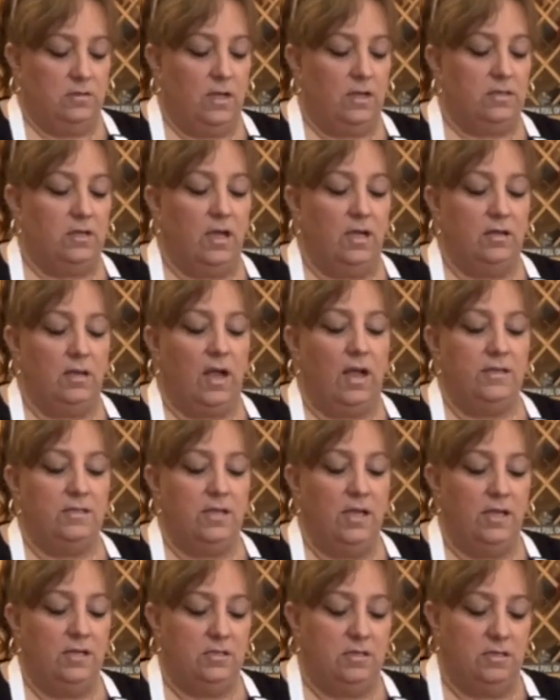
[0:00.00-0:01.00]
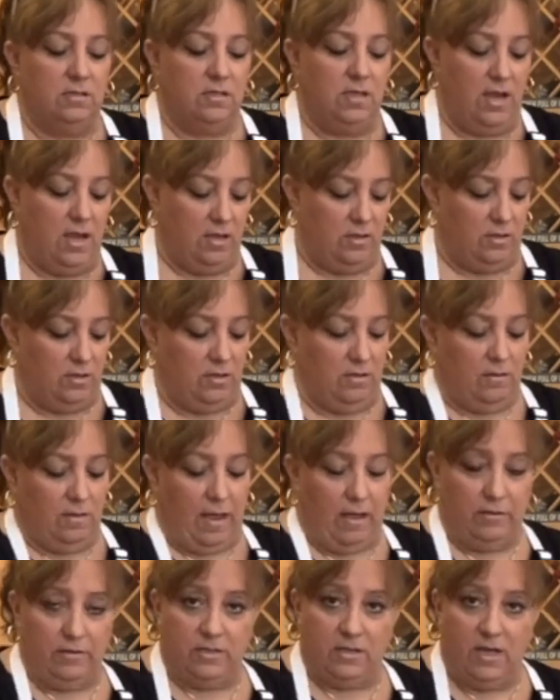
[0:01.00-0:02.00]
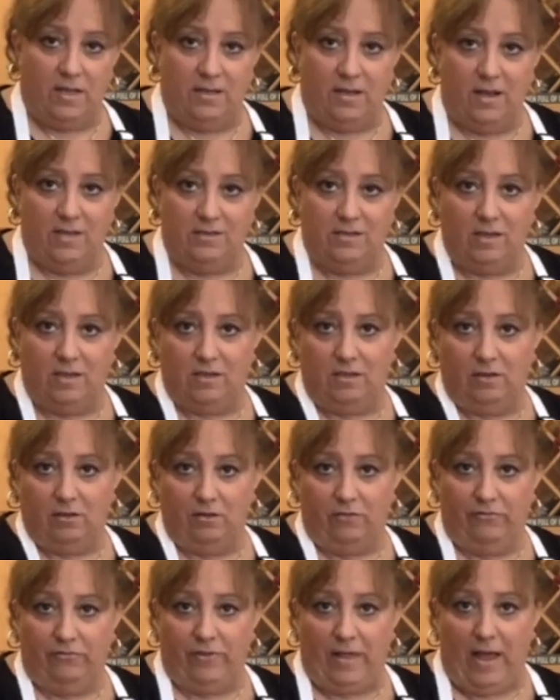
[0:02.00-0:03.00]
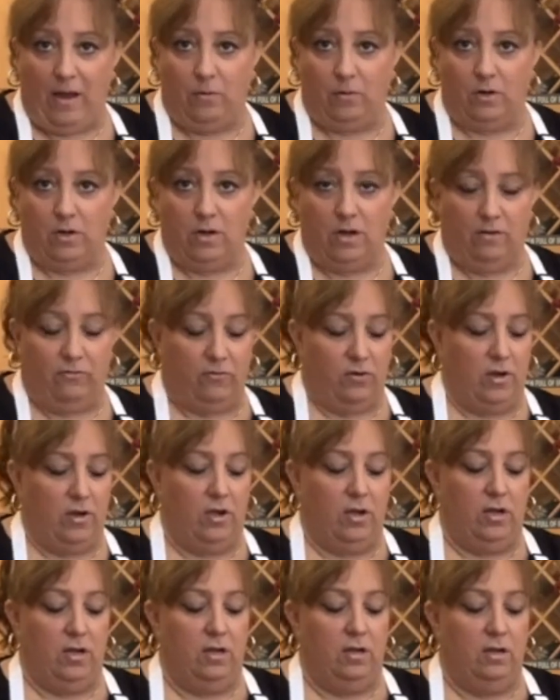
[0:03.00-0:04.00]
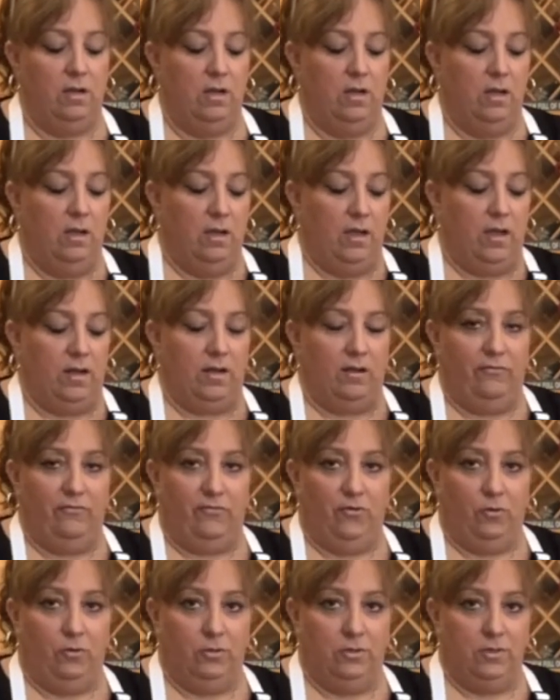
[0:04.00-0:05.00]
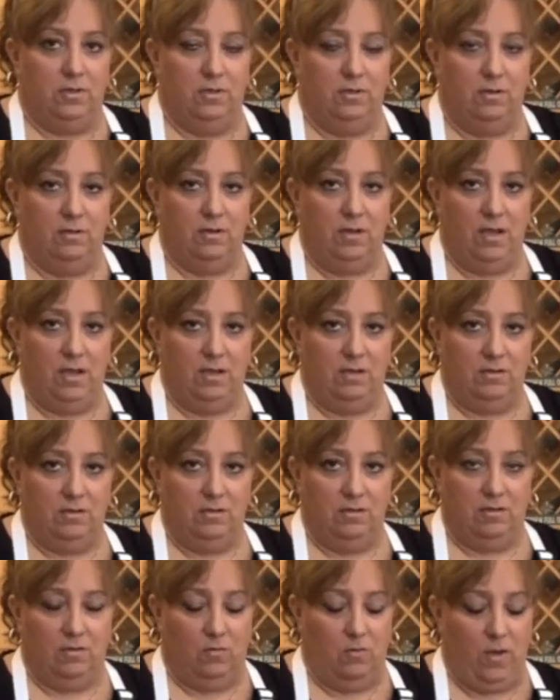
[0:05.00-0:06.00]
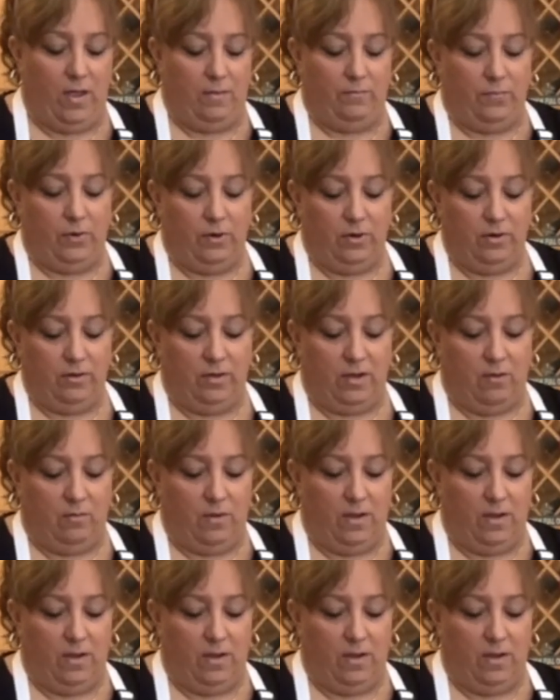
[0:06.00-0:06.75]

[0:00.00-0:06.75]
So I tend, I tend to take the outside that has like the little flower covering on it and I fold into the wet part.